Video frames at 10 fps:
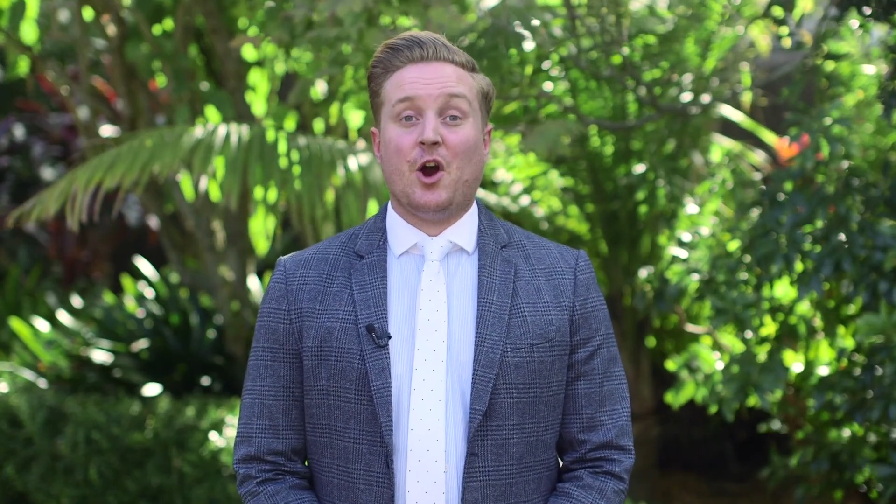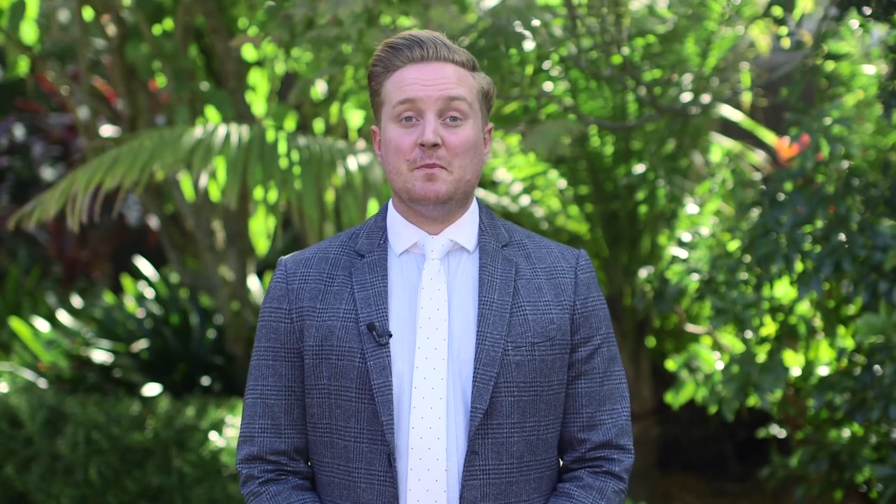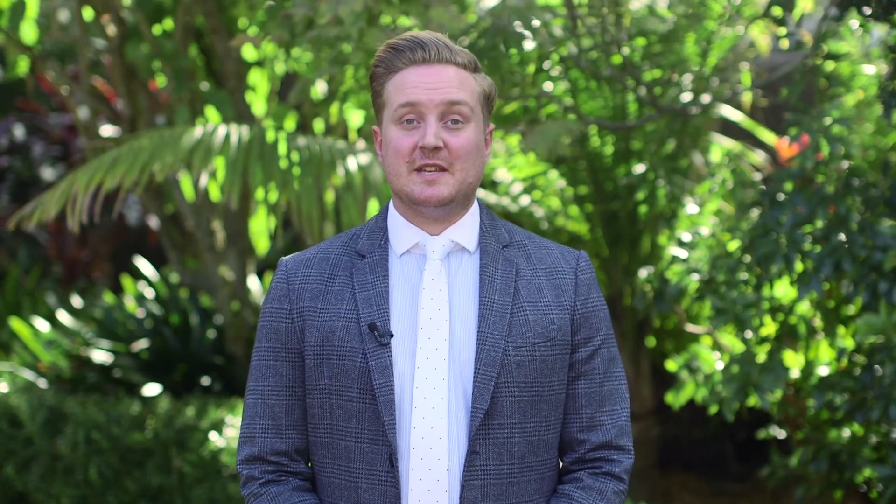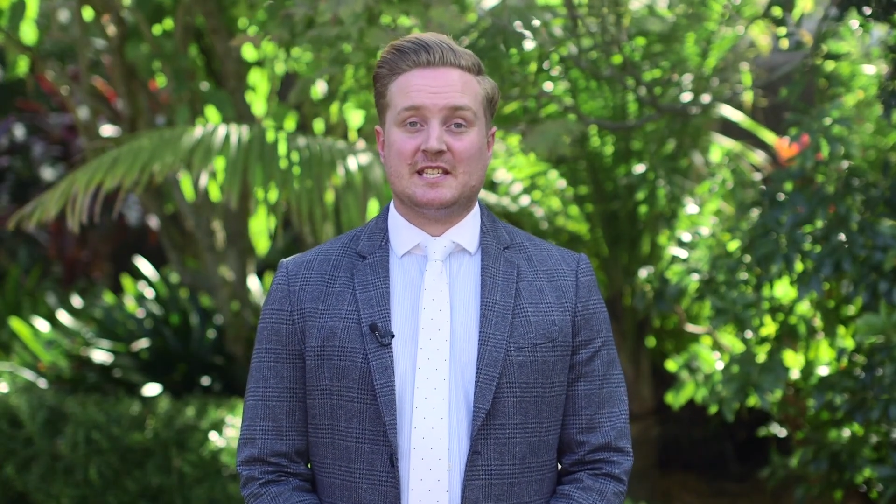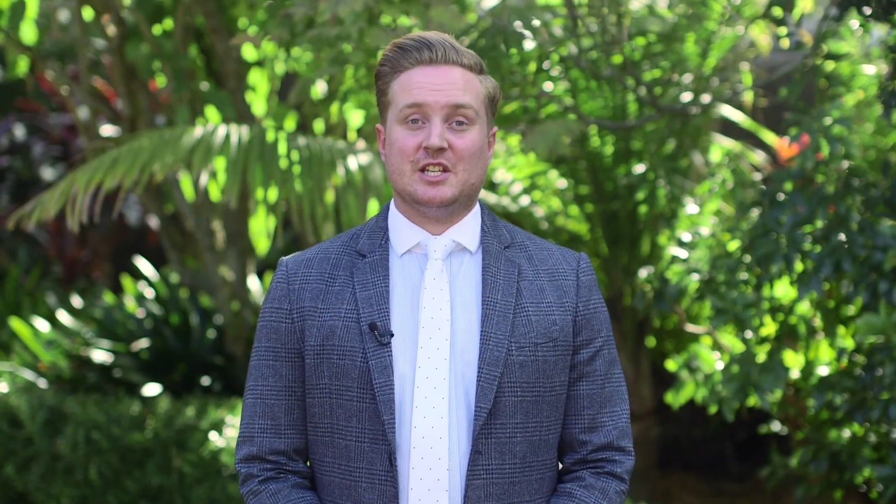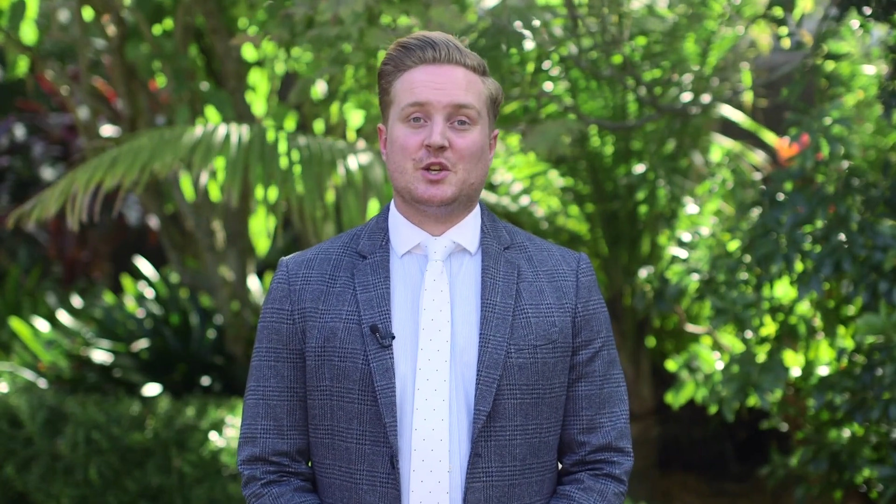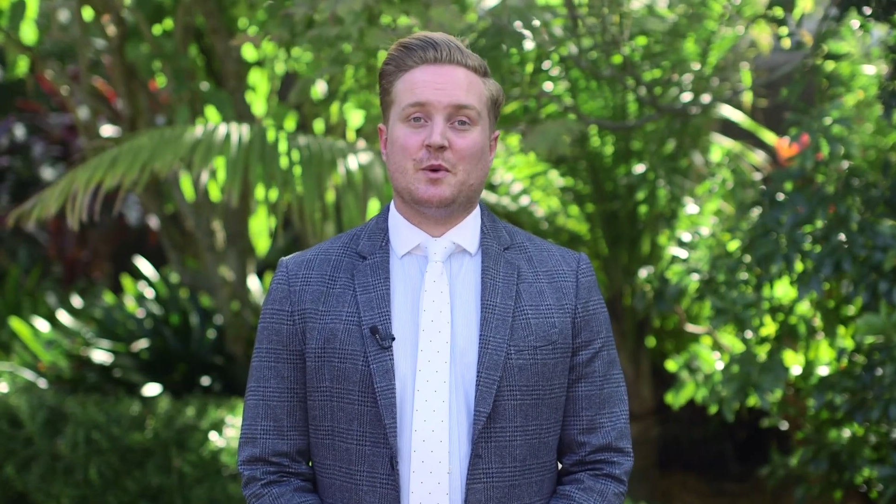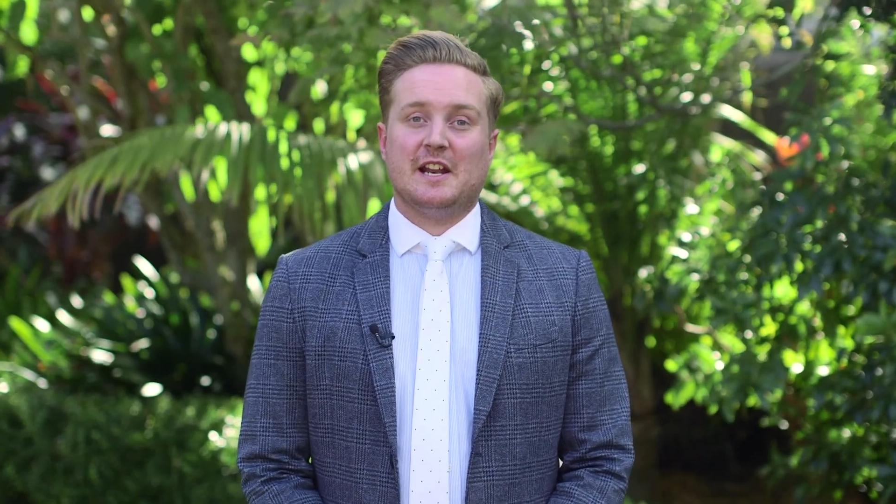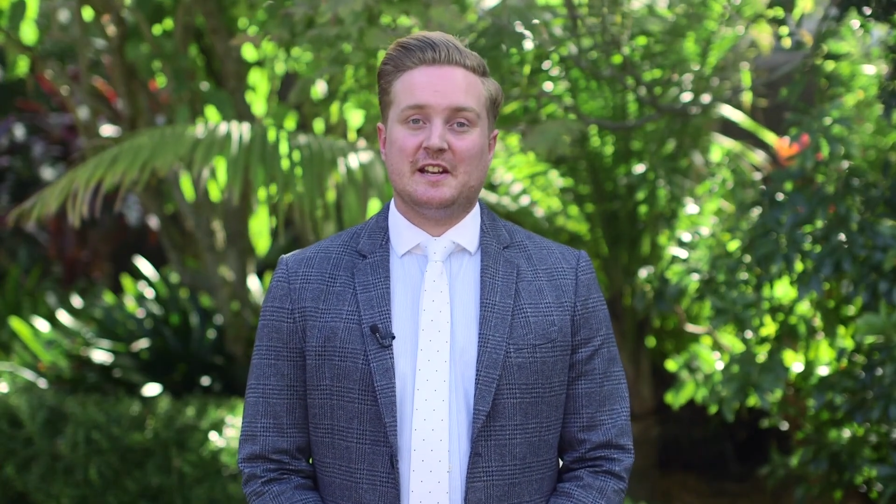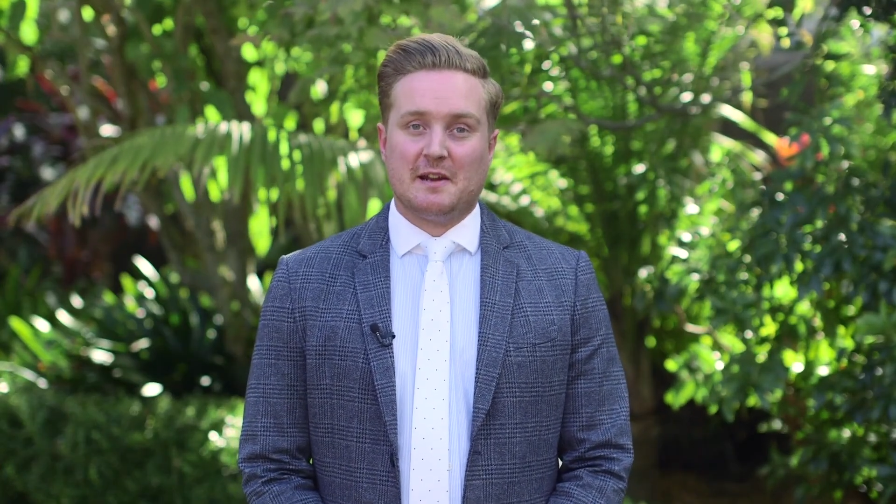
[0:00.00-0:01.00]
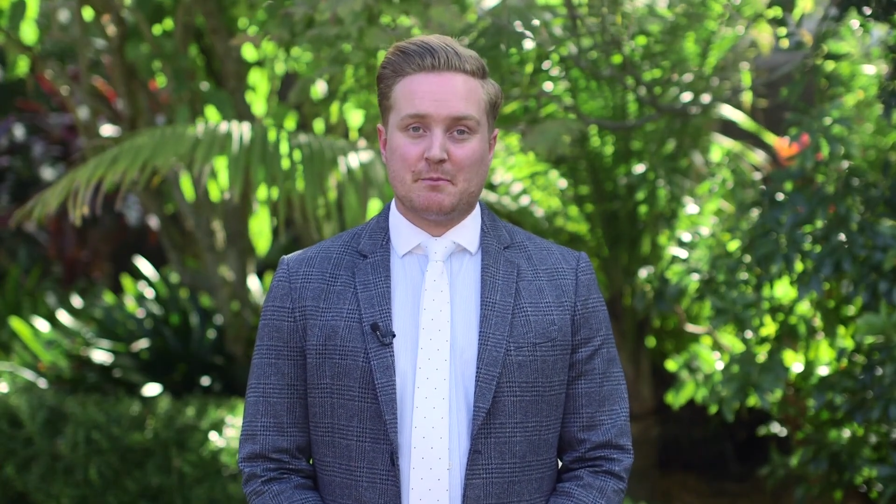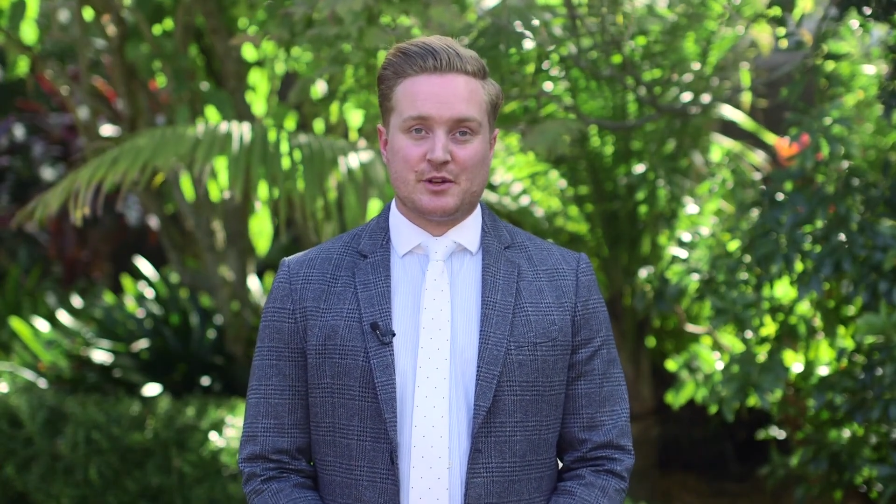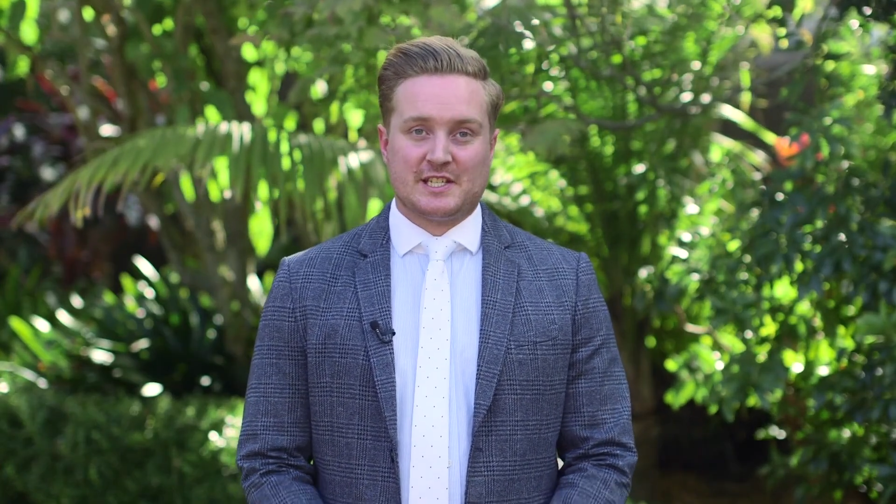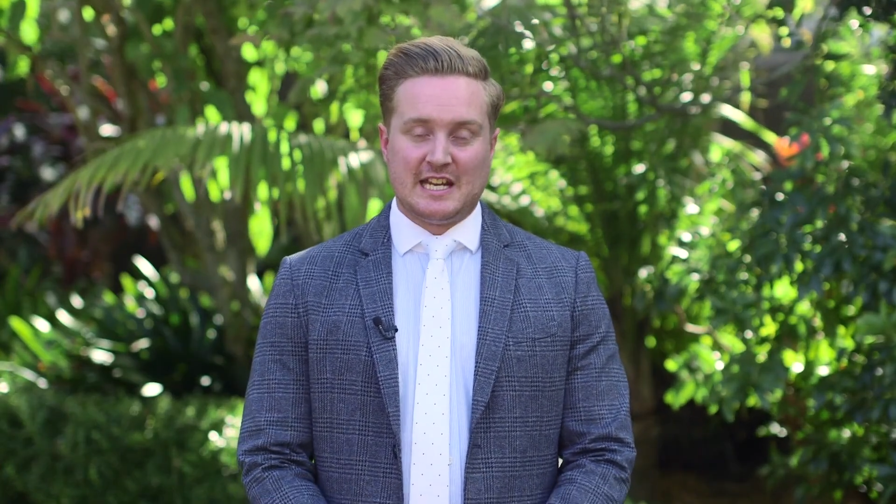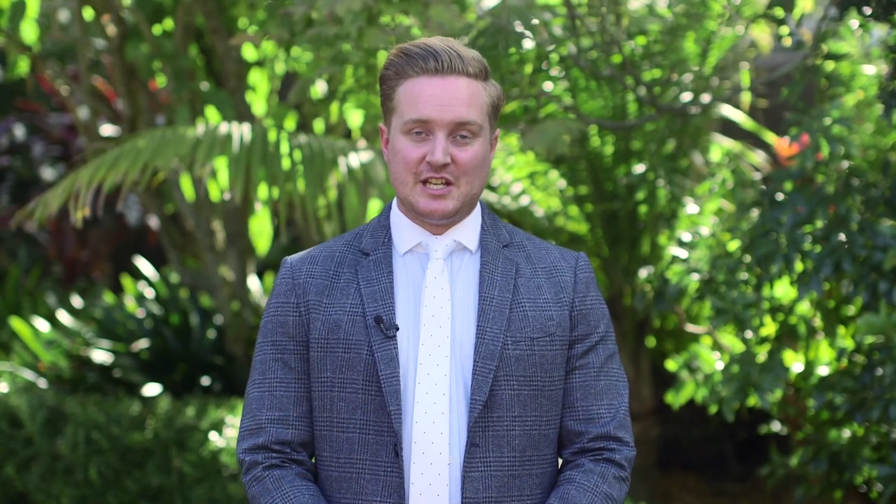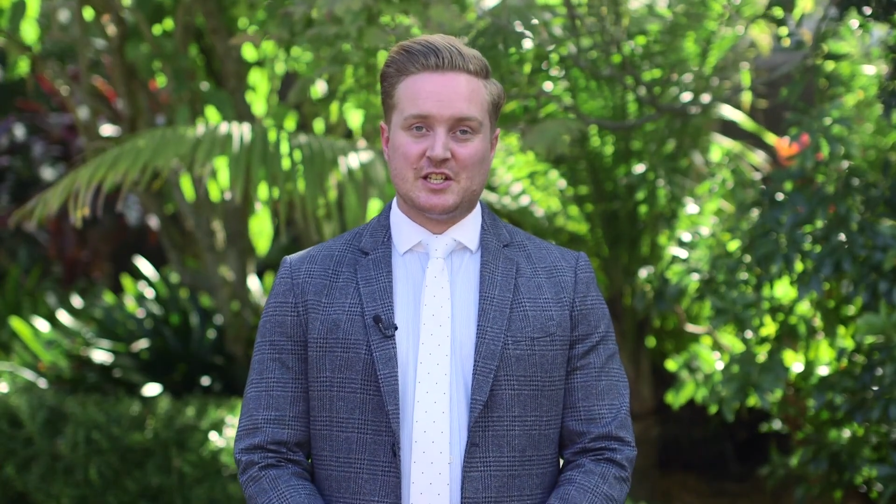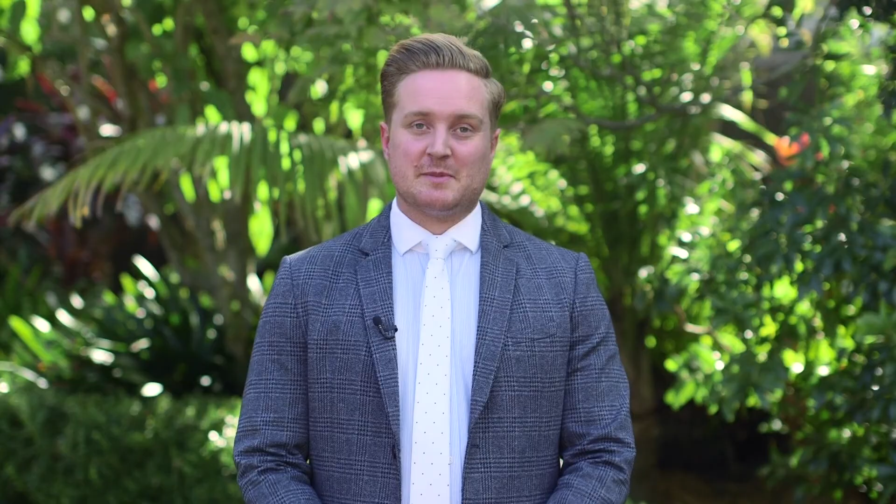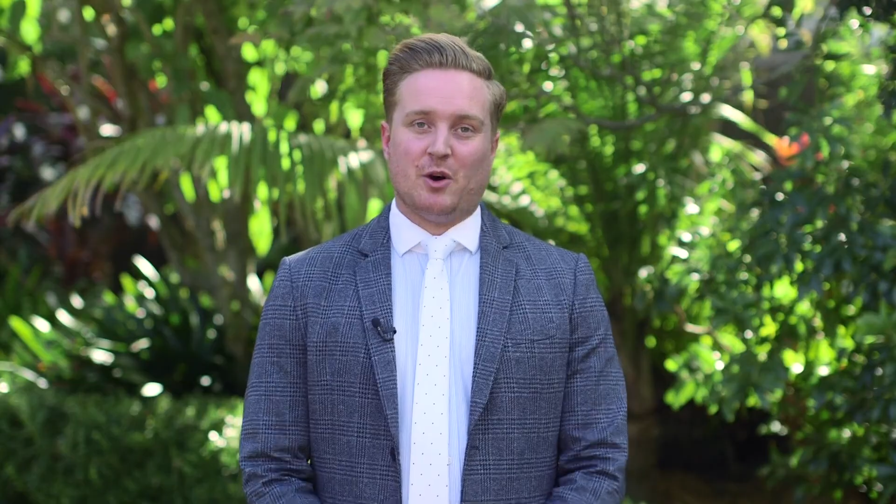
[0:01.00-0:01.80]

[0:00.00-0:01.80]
the home is situated in a prestigious